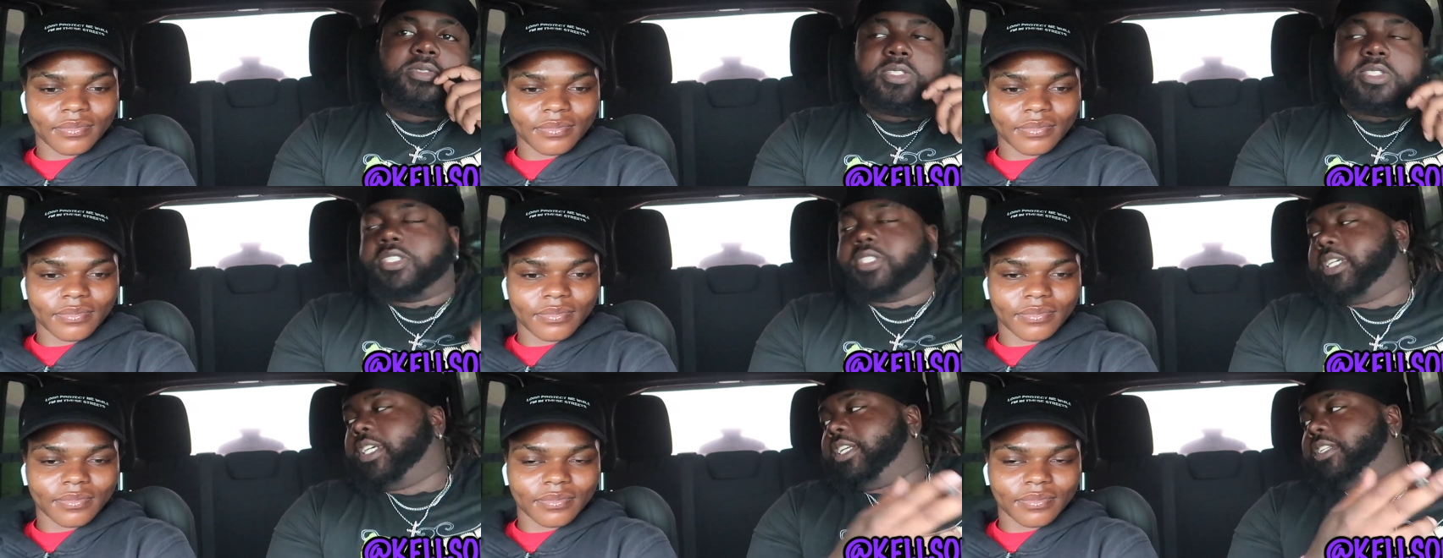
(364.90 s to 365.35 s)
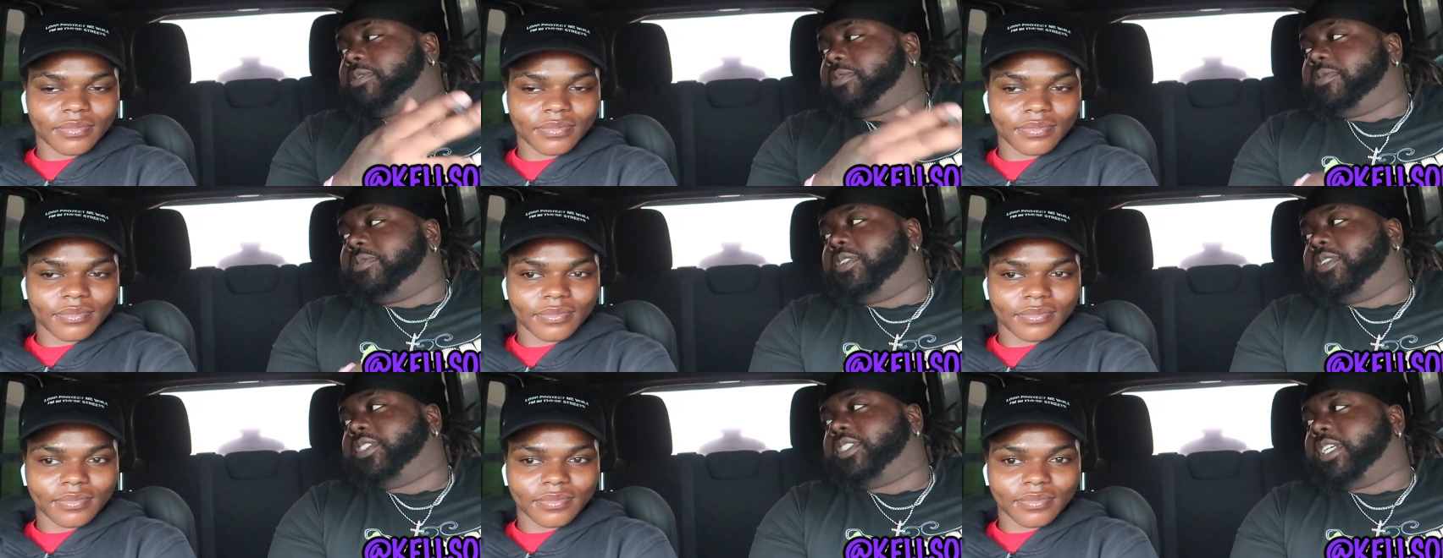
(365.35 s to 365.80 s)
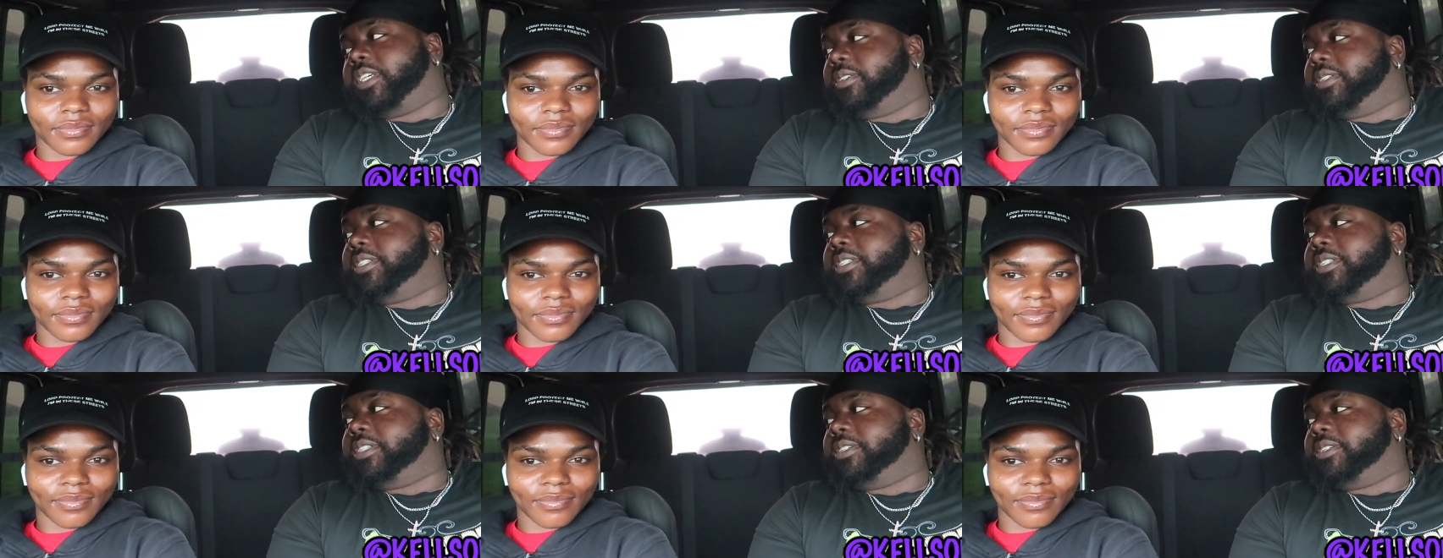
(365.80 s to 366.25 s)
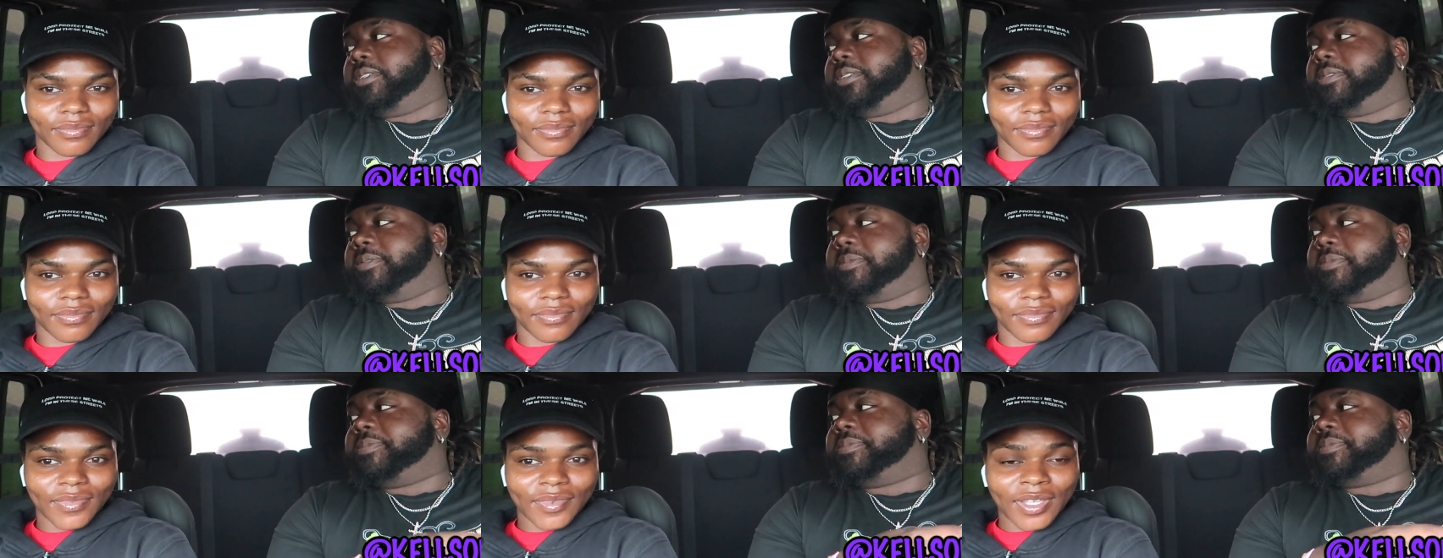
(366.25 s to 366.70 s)
Speaker 1: and shit. I got some footage out there.
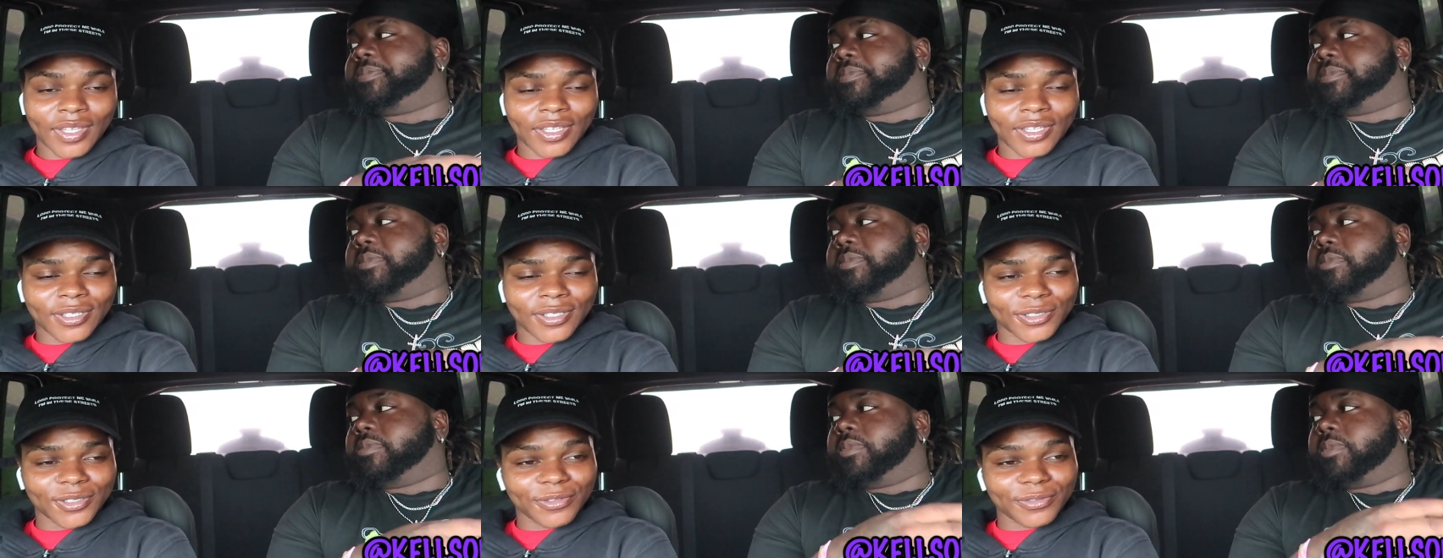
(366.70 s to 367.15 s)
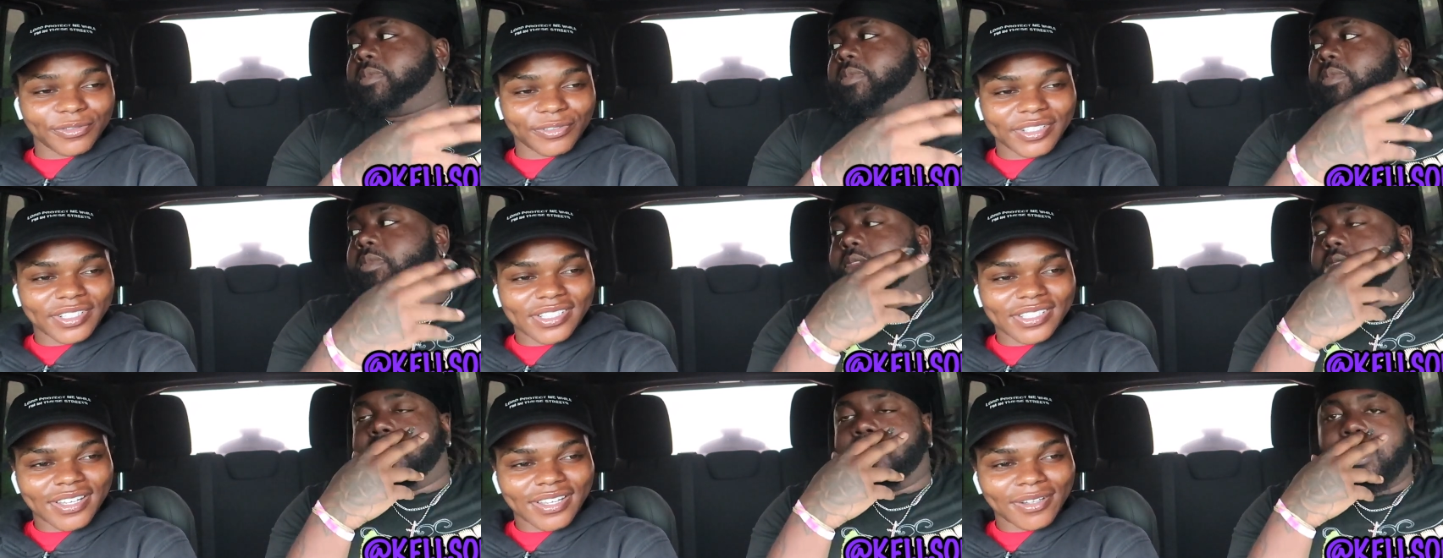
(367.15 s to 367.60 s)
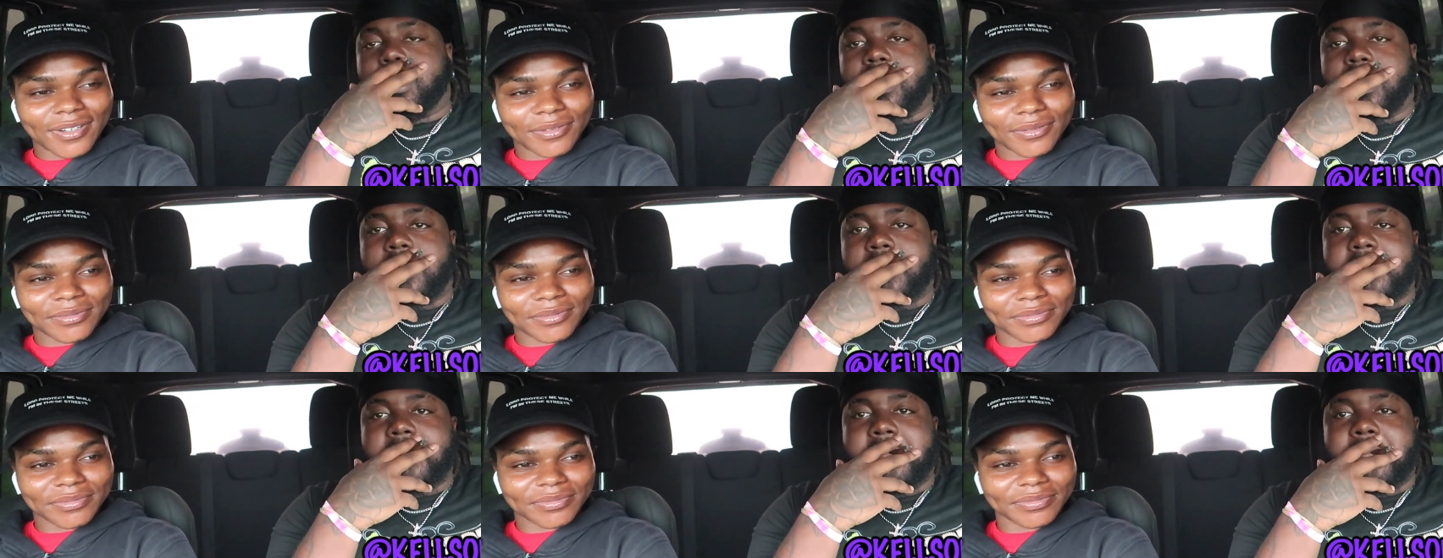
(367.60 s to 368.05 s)
Speaker 2: You freestyle?